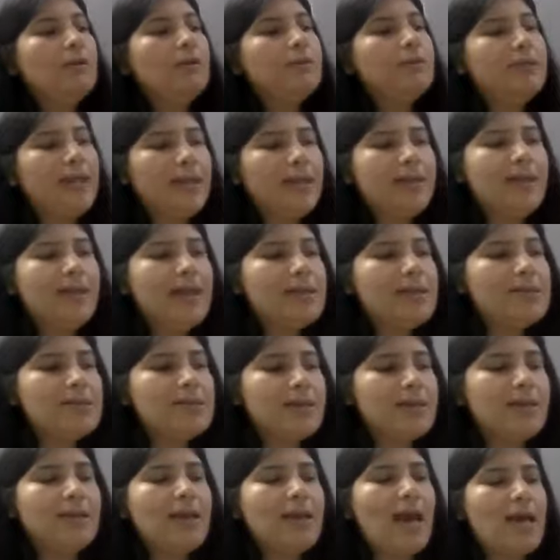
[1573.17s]
Then yes,
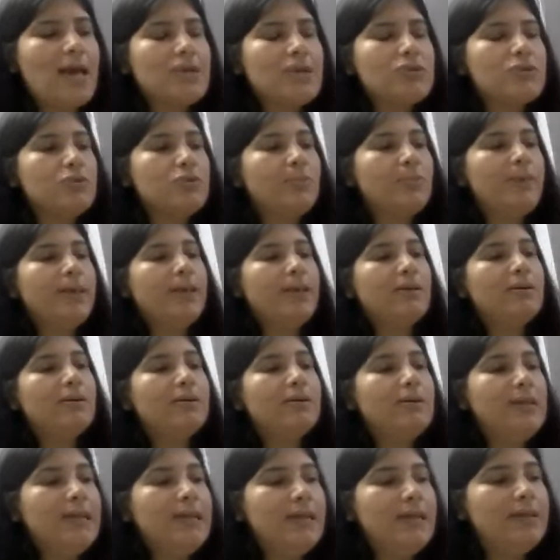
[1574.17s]
it has to be a
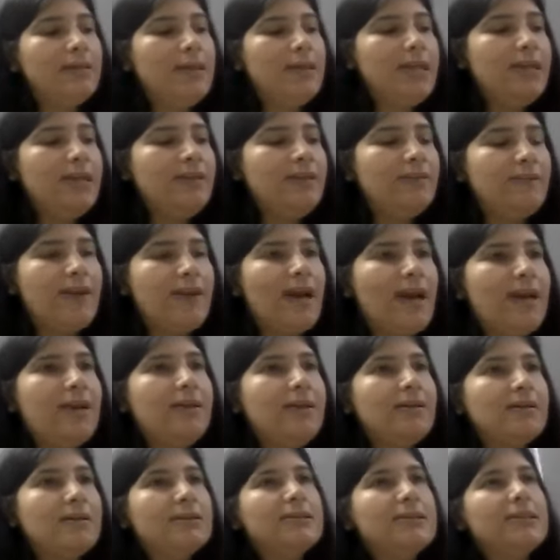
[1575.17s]
legally
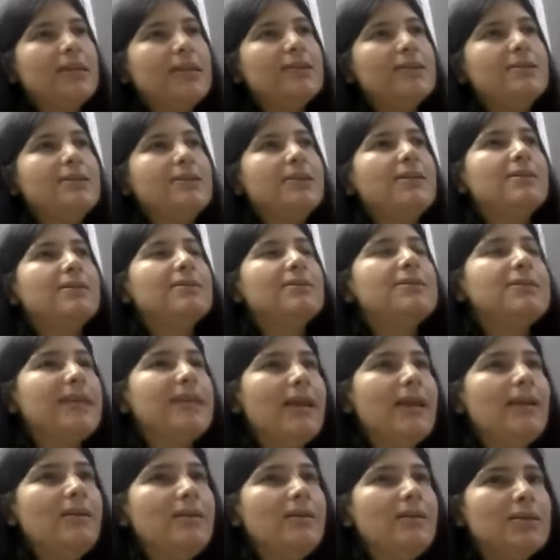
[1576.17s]
valid consent. See,
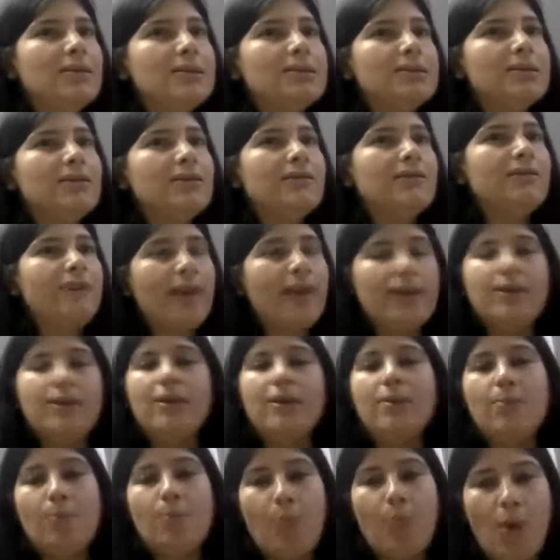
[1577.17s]
consent is a very
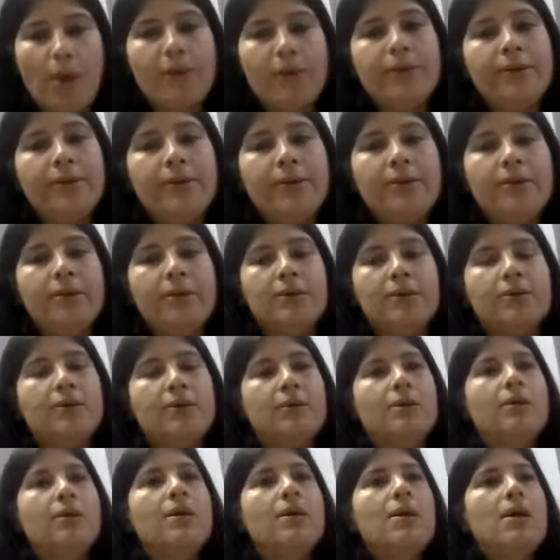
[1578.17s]
important
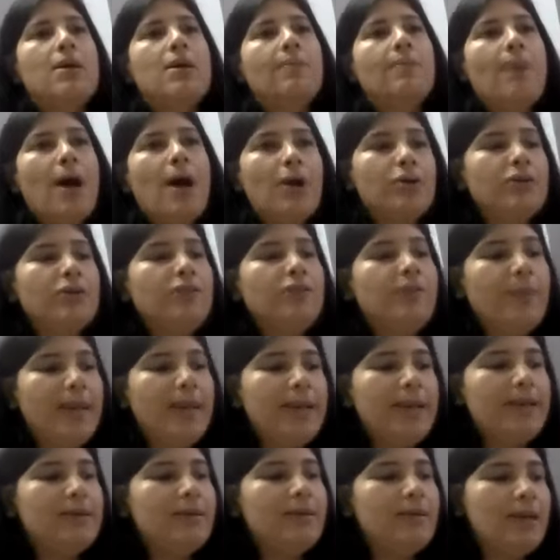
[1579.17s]
part of
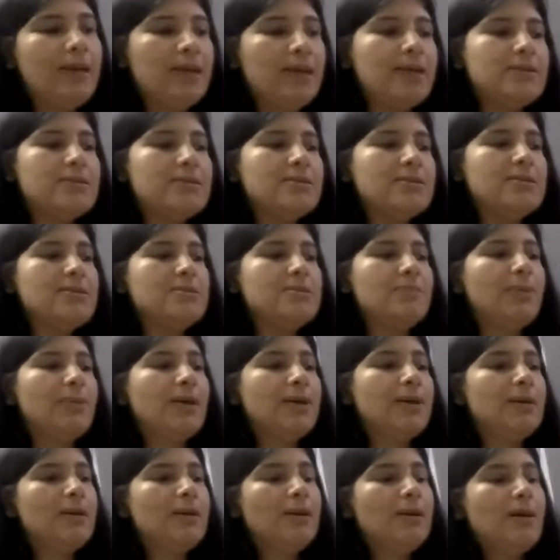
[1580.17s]
medical negligence,
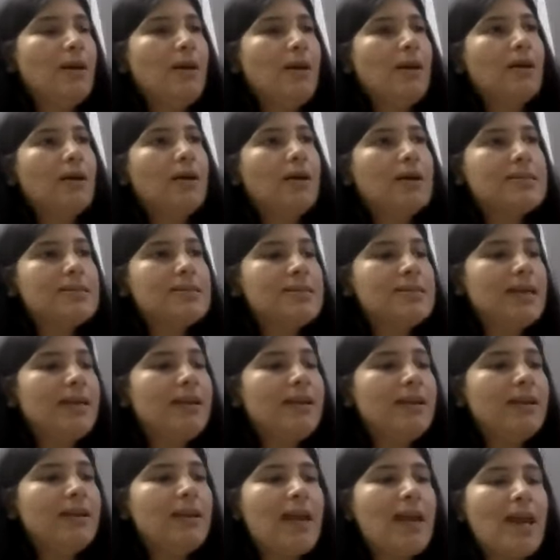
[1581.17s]
but
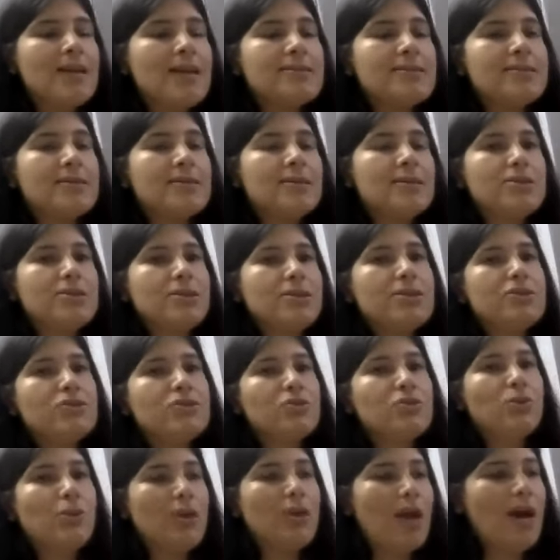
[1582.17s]
consent in as such is
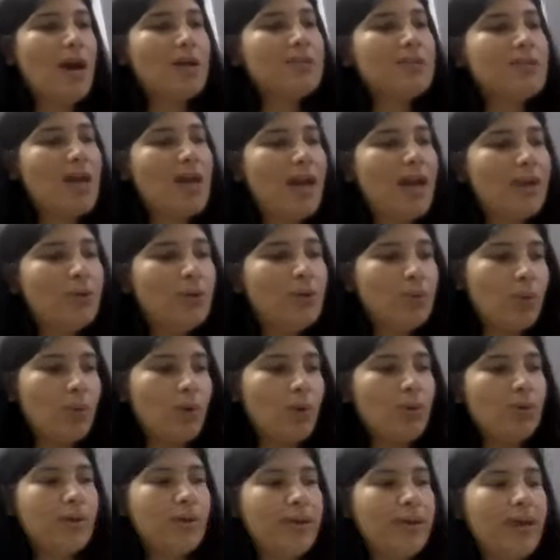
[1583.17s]
so large. I don't
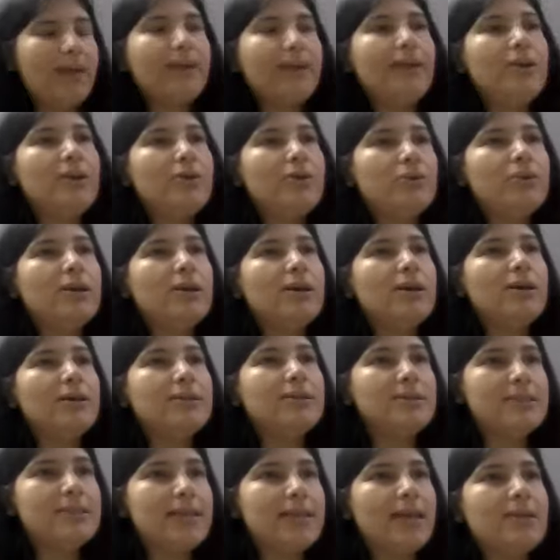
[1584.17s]
want to get into the
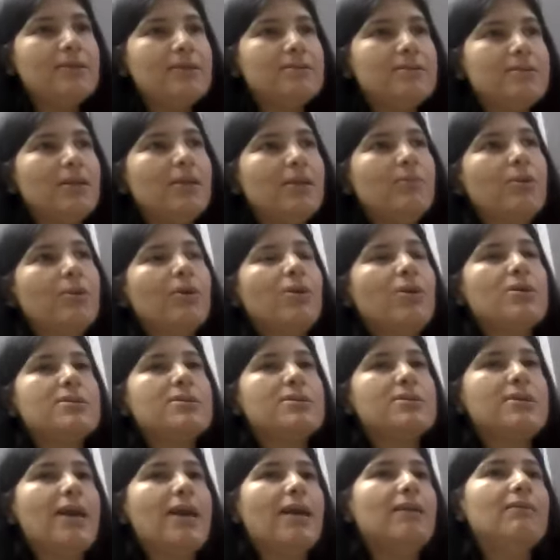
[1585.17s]
consent thing because
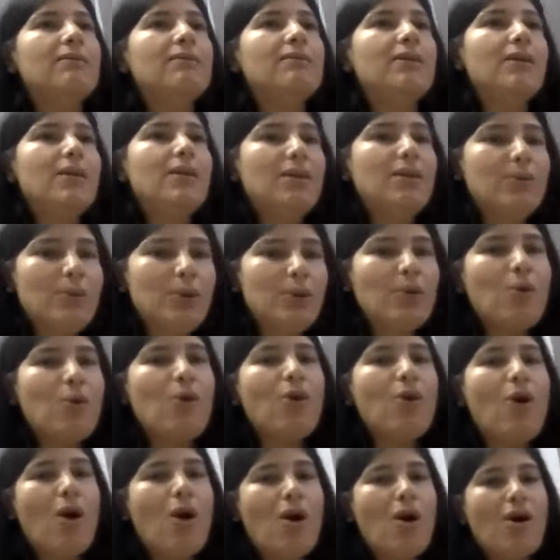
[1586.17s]
then we'll
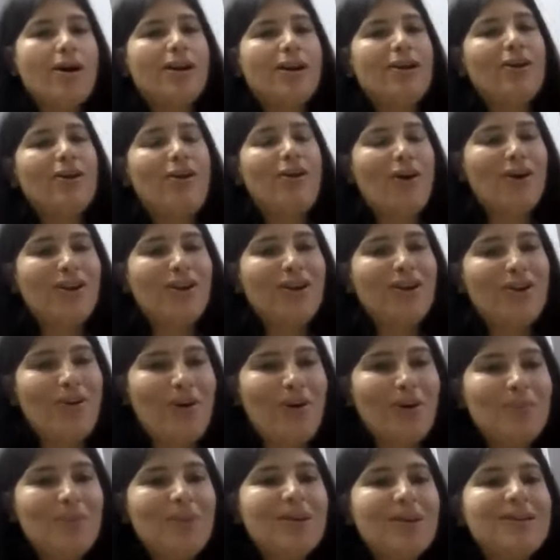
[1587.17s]
go on and on and
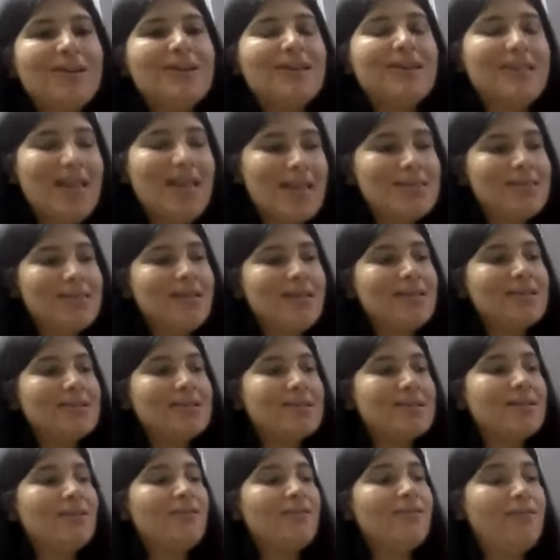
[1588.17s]
on. But yes, it
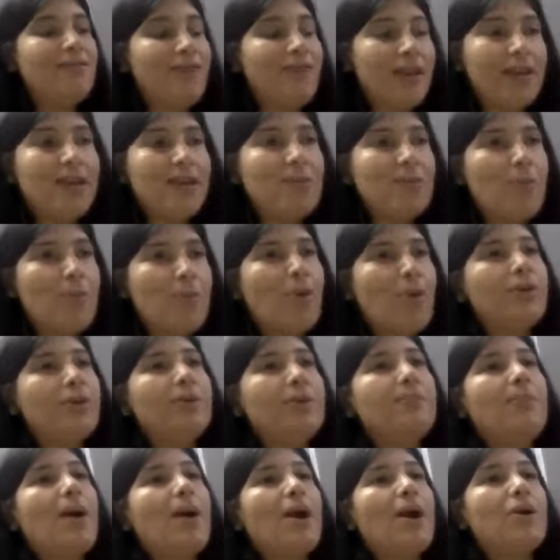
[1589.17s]
is a very
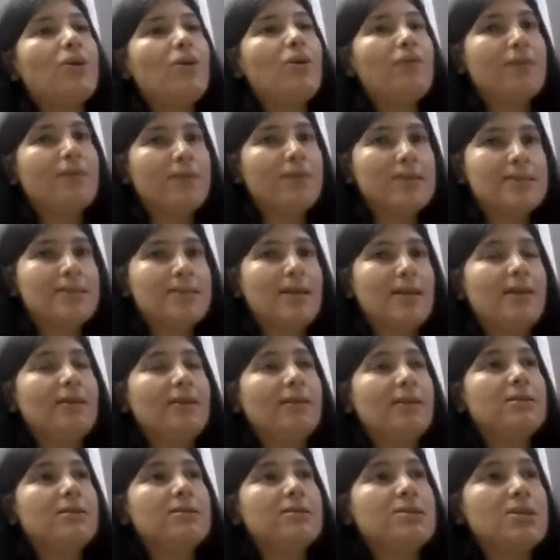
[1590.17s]
important part of consent,
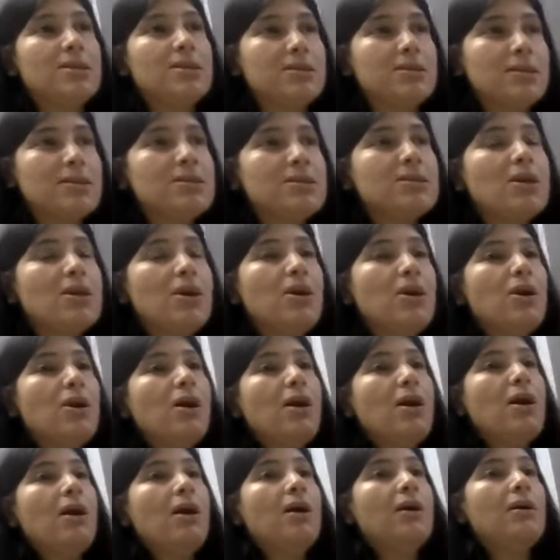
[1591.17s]
and the judges,
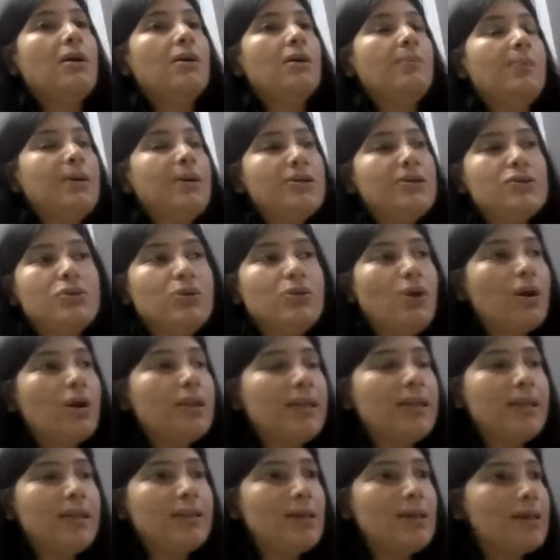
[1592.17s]
please do not
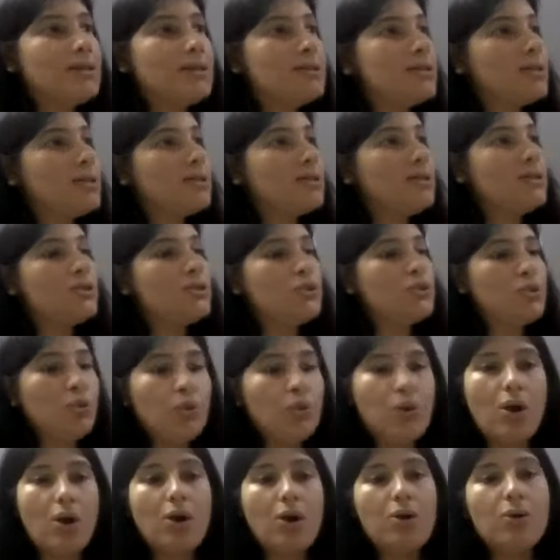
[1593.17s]
think that the judges do
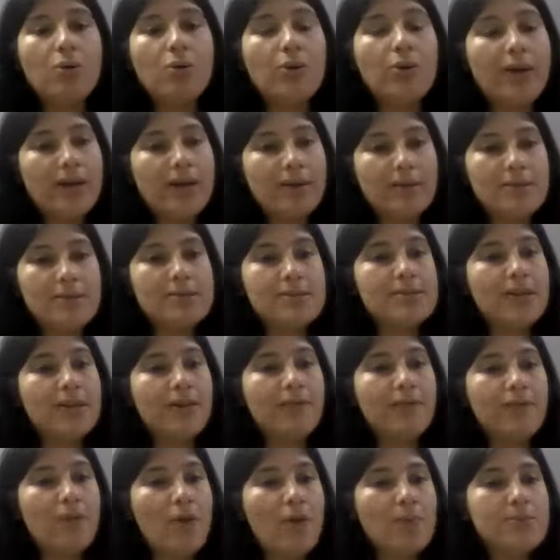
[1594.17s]
not look at
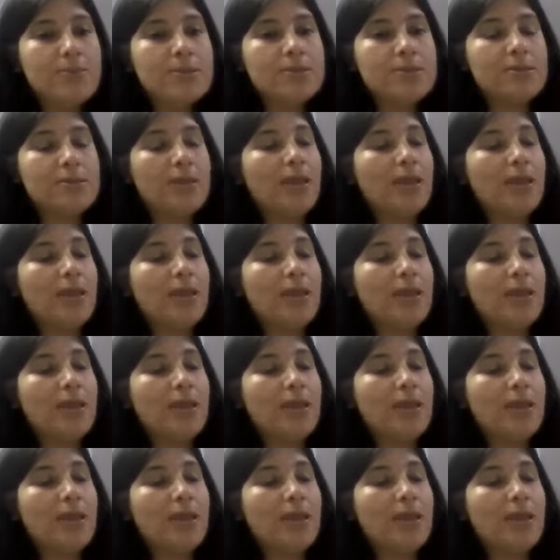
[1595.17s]
consent forms.